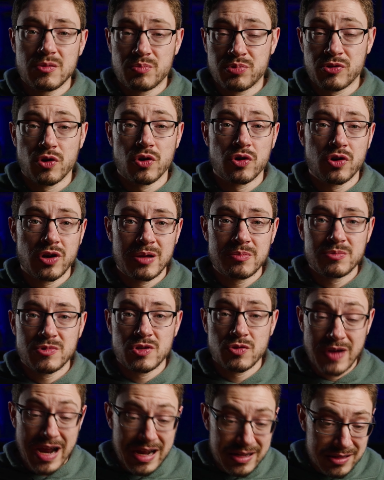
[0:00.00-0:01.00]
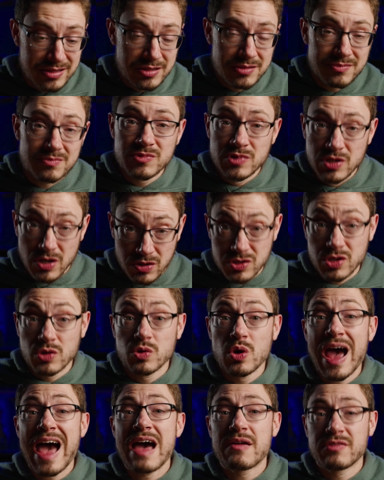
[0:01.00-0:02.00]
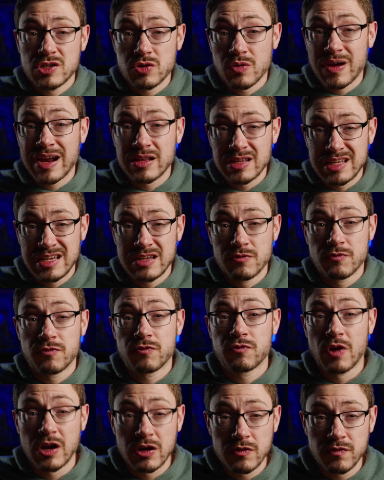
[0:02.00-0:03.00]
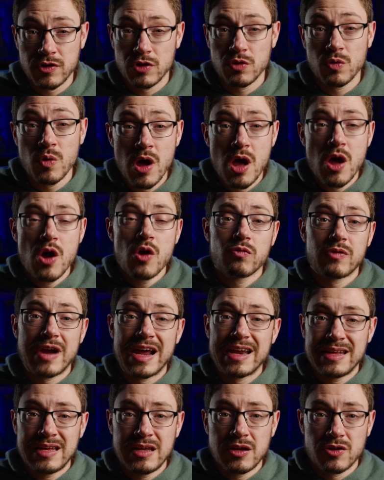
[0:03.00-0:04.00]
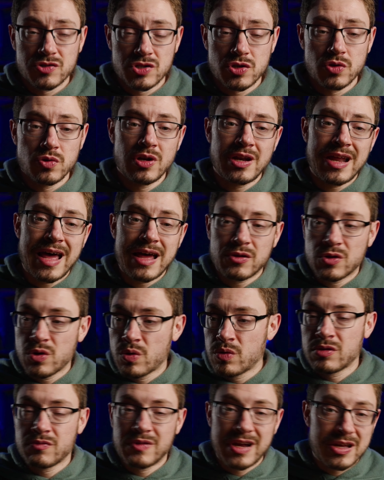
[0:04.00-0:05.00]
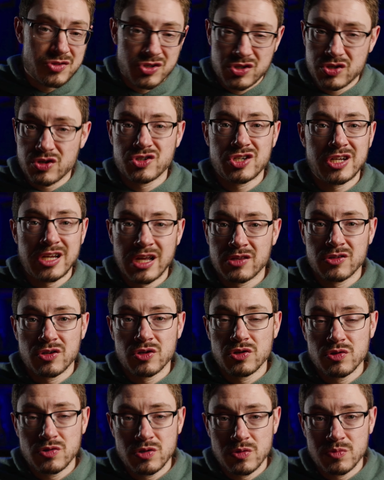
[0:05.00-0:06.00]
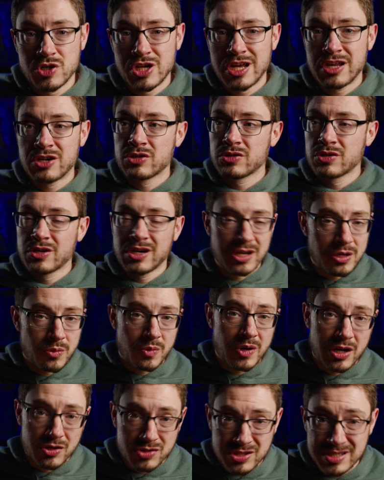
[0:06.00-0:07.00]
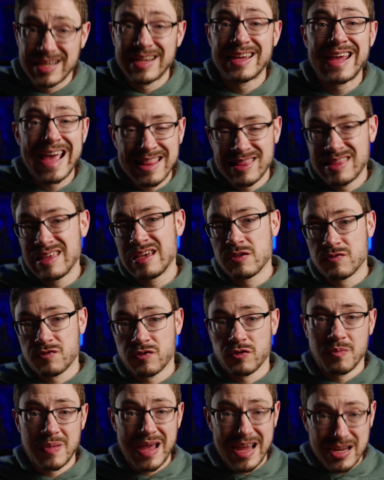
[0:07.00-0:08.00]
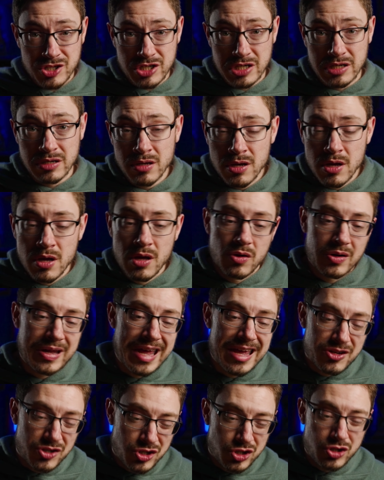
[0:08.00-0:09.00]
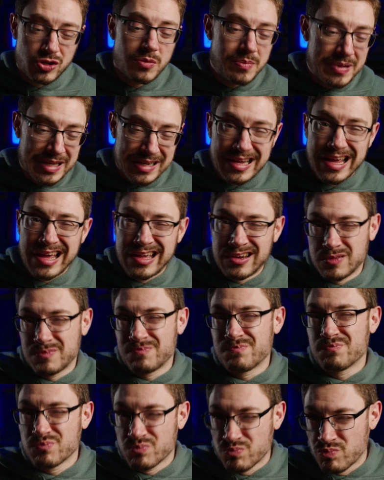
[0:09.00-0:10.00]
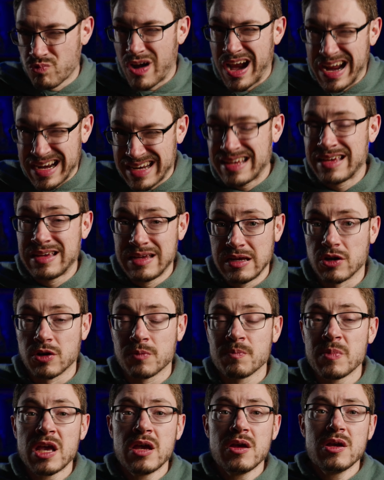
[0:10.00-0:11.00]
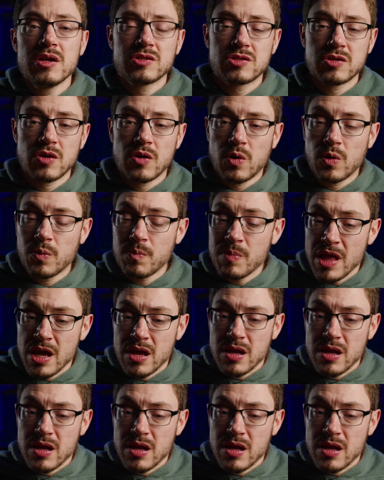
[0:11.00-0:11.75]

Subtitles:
the program directly, so you have it directly in front of you right here. So you're not going around searching on their YouTube channel or anywhere else to get the information. Okay, it should have been kind of right here. So